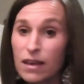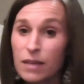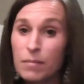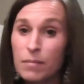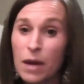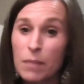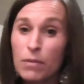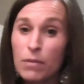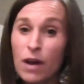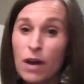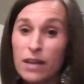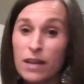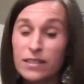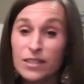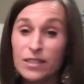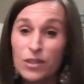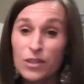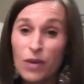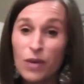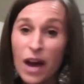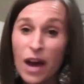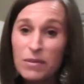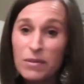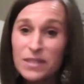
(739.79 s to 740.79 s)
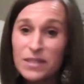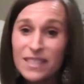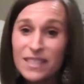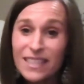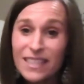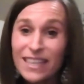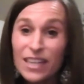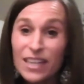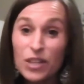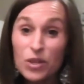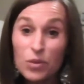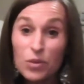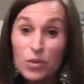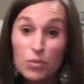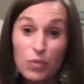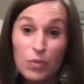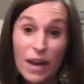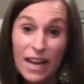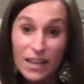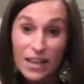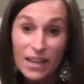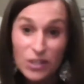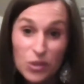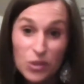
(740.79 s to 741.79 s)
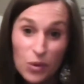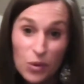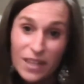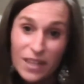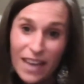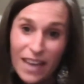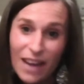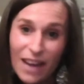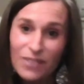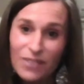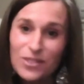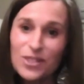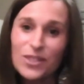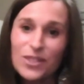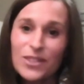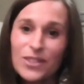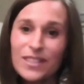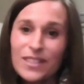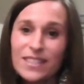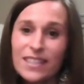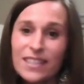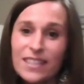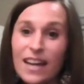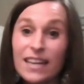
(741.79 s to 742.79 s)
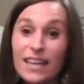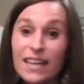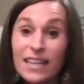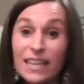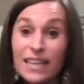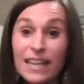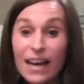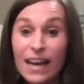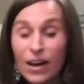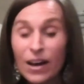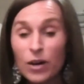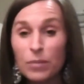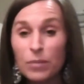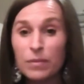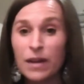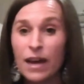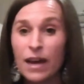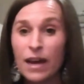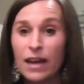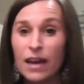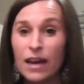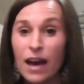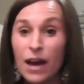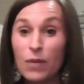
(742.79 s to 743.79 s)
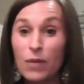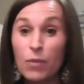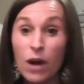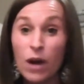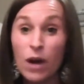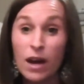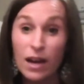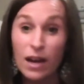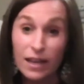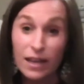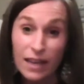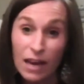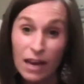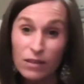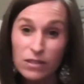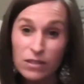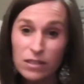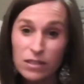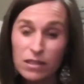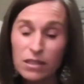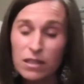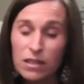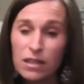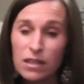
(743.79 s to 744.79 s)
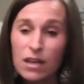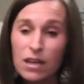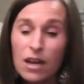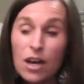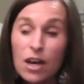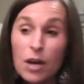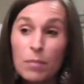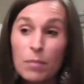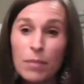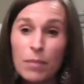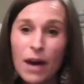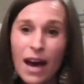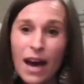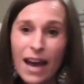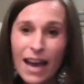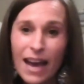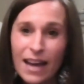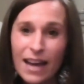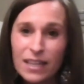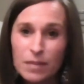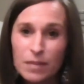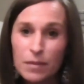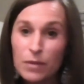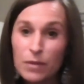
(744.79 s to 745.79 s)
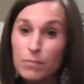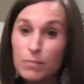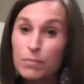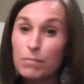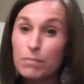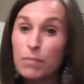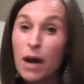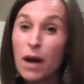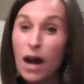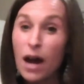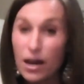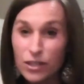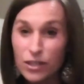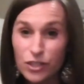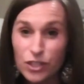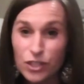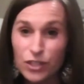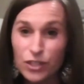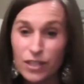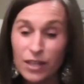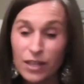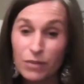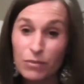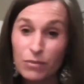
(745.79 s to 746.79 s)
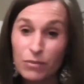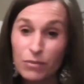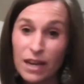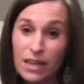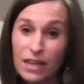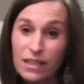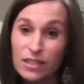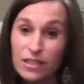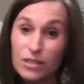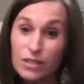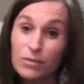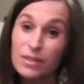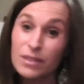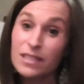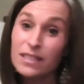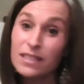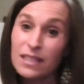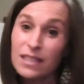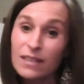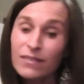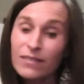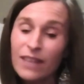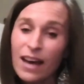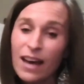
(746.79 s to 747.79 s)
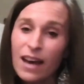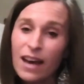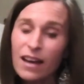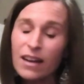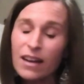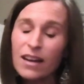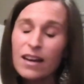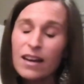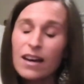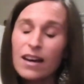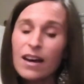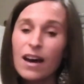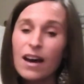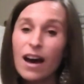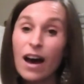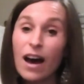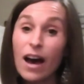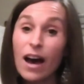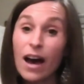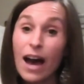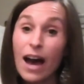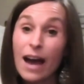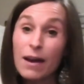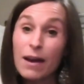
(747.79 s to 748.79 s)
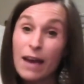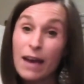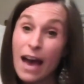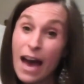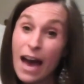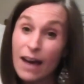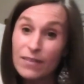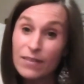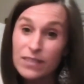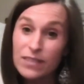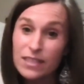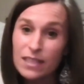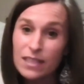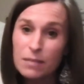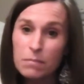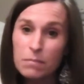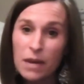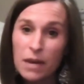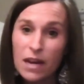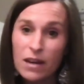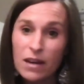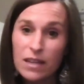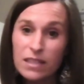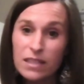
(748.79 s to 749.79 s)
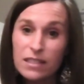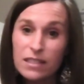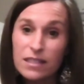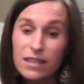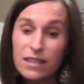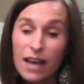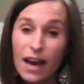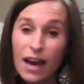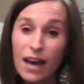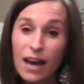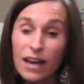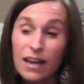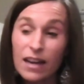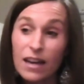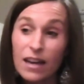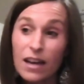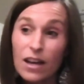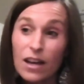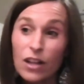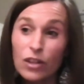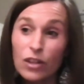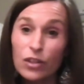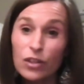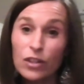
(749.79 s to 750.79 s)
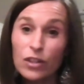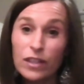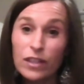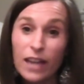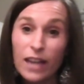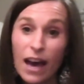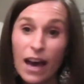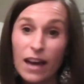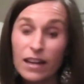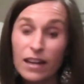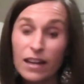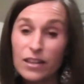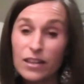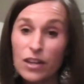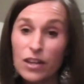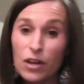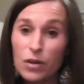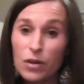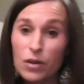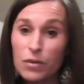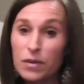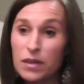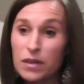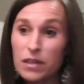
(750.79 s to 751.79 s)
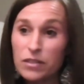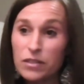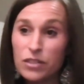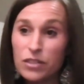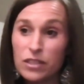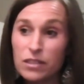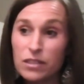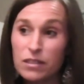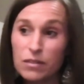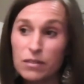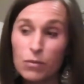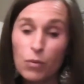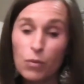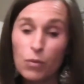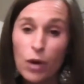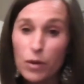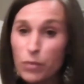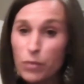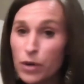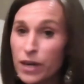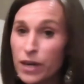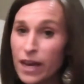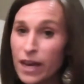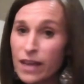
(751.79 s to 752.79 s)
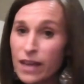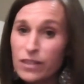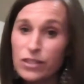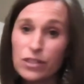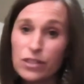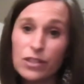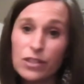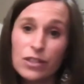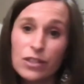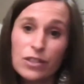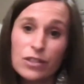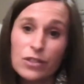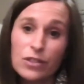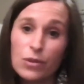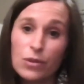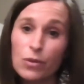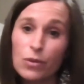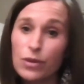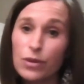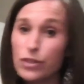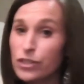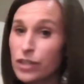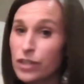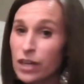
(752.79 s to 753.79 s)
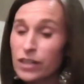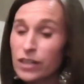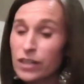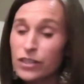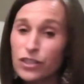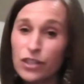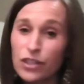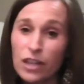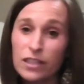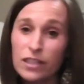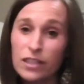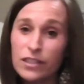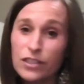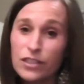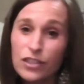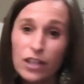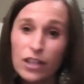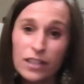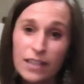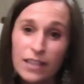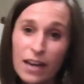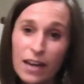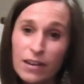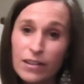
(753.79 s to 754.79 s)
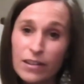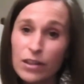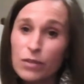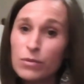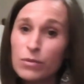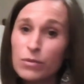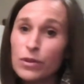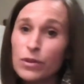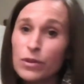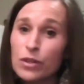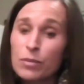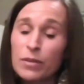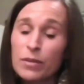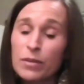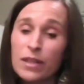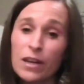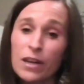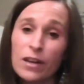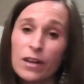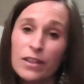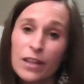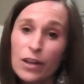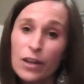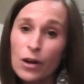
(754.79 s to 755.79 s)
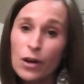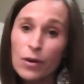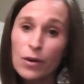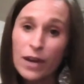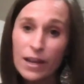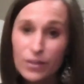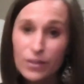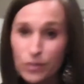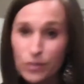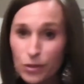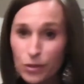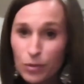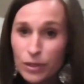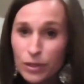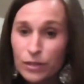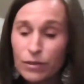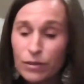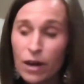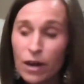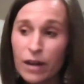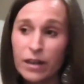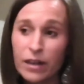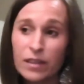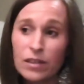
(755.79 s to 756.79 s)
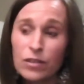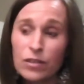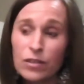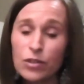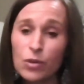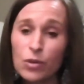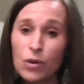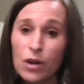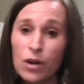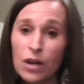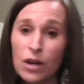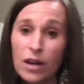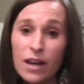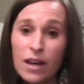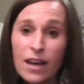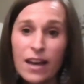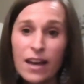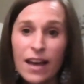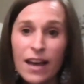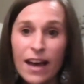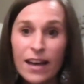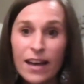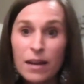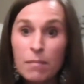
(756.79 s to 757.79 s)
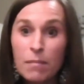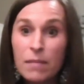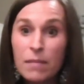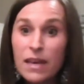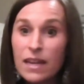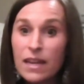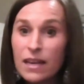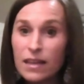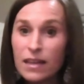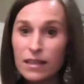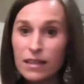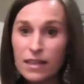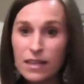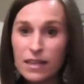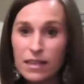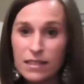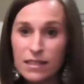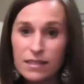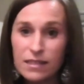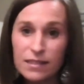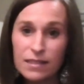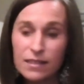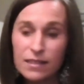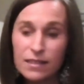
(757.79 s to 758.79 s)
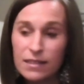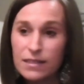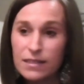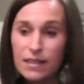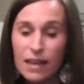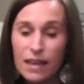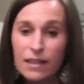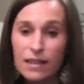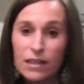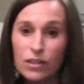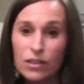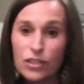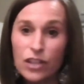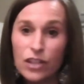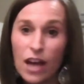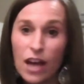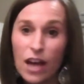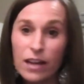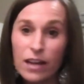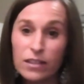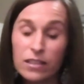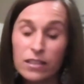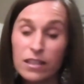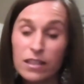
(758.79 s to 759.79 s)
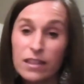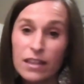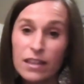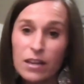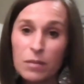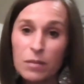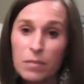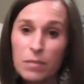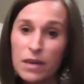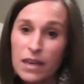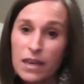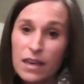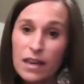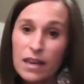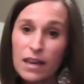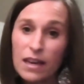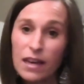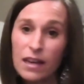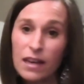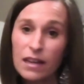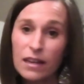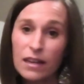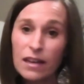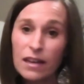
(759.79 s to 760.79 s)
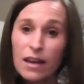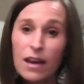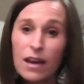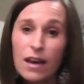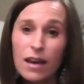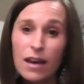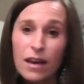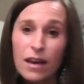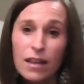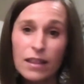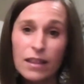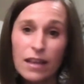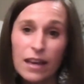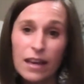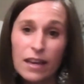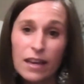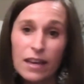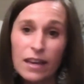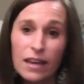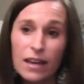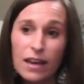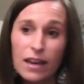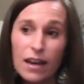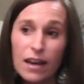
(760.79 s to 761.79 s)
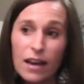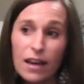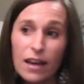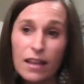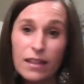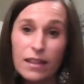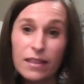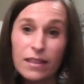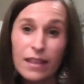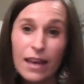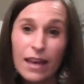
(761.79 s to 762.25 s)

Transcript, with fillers: in my process. So I was the kid who ran toward counsel and said, I need help and I, I want a counselor, but I had to be postured and ready to receive that. Uh, I have seen parents that look at, you know, just one word answers or sh shut, shut down in their room, or they they don't answer when you knock on their door, and immediately send their child to therapy. And they, mm.